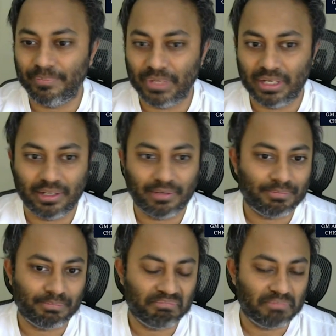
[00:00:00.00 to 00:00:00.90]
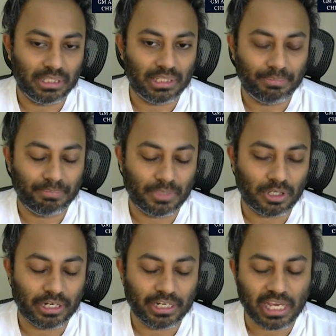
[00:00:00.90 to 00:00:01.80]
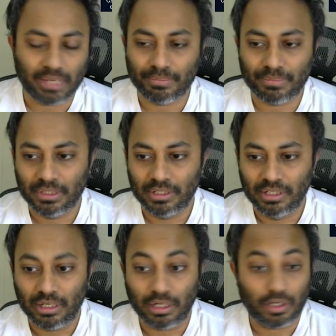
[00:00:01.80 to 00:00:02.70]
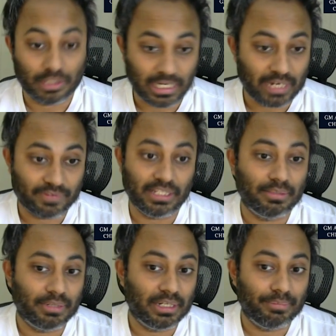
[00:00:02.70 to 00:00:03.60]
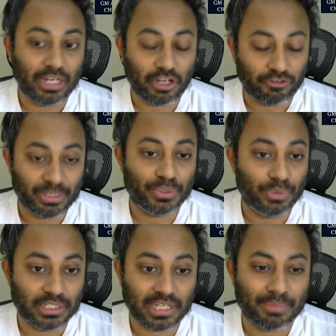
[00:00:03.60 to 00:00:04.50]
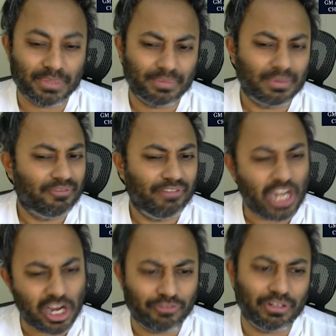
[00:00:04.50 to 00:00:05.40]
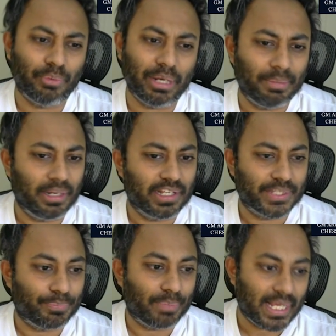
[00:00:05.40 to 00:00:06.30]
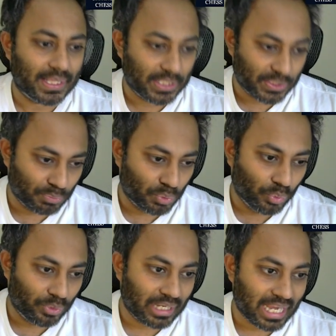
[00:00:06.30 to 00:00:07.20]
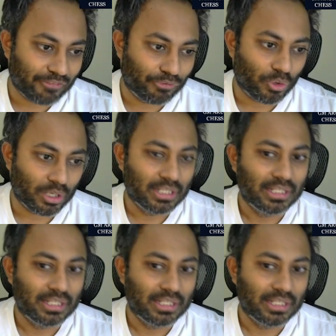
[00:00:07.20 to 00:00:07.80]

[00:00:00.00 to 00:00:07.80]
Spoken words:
in a online game, and also like I've seen in many of my students' games, very often white players play this move, a4.